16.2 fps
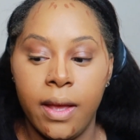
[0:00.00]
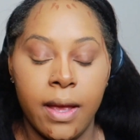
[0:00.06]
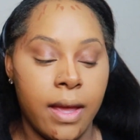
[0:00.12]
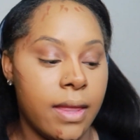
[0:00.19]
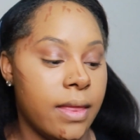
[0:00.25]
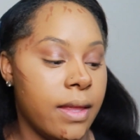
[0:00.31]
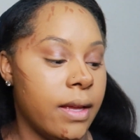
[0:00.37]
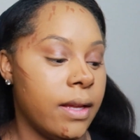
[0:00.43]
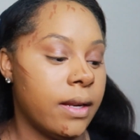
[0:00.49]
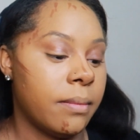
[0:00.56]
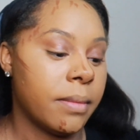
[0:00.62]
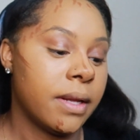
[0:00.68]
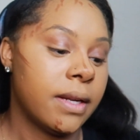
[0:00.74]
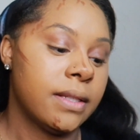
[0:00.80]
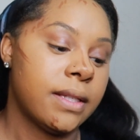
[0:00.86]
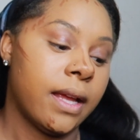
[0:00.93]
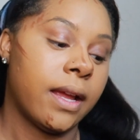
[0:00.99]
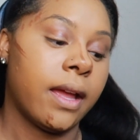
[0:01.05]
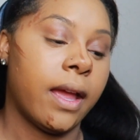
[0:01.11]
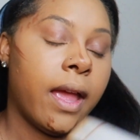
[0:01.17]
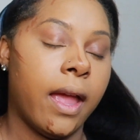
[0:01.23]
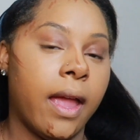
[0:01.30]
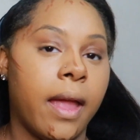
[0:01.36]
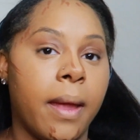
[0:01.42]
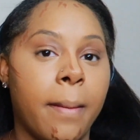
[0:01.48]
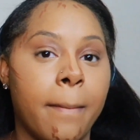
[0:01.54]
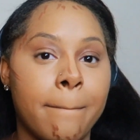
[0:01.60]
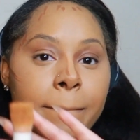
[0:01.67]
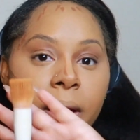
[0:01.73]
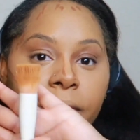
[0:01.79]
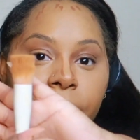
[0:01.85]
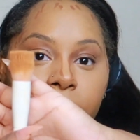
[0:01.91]
And then I'm gonna take a
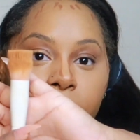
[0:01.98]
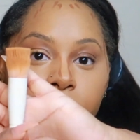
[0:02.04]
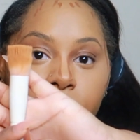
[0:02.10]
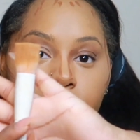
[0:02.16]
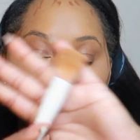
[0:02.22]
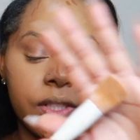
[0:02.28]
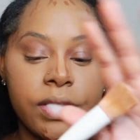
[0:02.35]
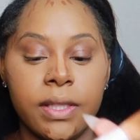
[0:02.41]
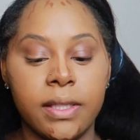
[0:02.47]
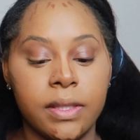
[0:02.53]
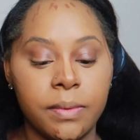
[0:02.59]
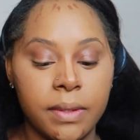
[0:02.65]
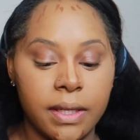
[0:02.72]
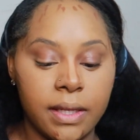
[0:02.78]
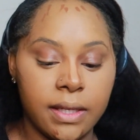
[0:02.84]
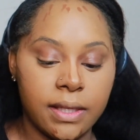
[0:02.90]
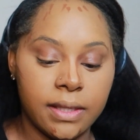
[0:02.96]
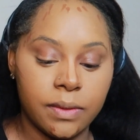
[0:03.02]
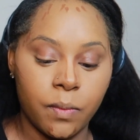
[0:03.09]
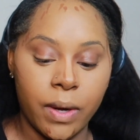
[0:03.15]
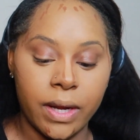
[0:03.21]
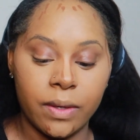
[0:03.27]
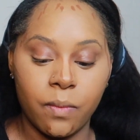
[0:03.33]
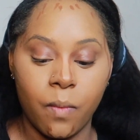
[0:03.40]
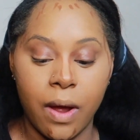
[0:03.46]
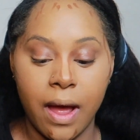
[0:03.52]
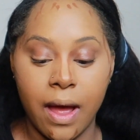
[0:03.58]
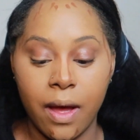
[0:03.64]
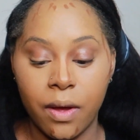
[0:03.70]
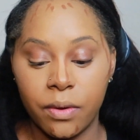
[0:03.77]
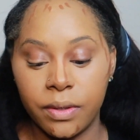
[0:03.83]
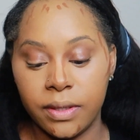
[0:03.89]
buffing brush. This one is Wet n
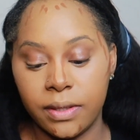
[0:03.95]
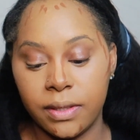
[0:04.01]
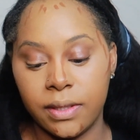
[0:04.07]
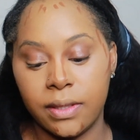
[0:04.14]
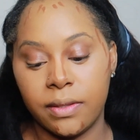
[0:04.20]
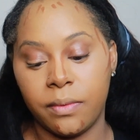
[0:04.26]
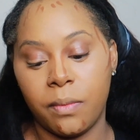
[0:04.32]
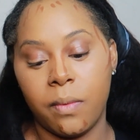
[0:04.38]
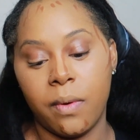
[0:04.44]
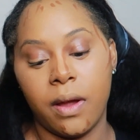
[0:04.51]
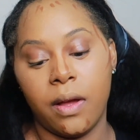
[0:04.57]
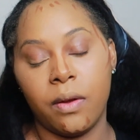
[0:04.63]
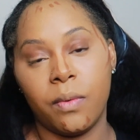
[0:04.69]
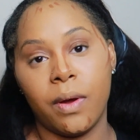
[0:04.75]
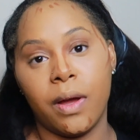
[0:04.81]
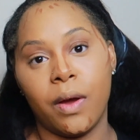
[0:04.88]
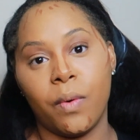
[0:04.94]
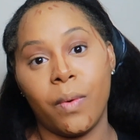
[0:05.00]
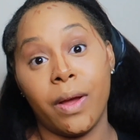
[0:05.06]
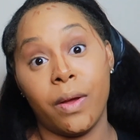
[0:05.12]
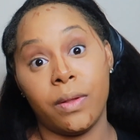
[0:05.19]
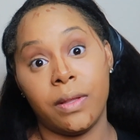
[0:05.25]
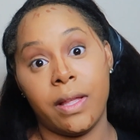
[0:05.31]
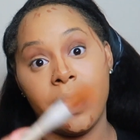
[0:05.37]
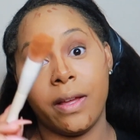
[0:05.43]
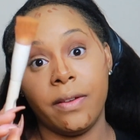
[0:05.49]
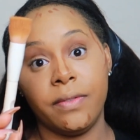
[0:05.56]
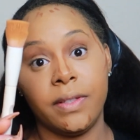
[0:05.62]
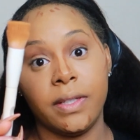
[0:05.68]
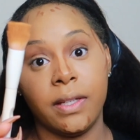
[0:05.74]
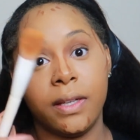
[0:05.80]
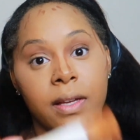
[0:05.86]
Wild. It's well loved.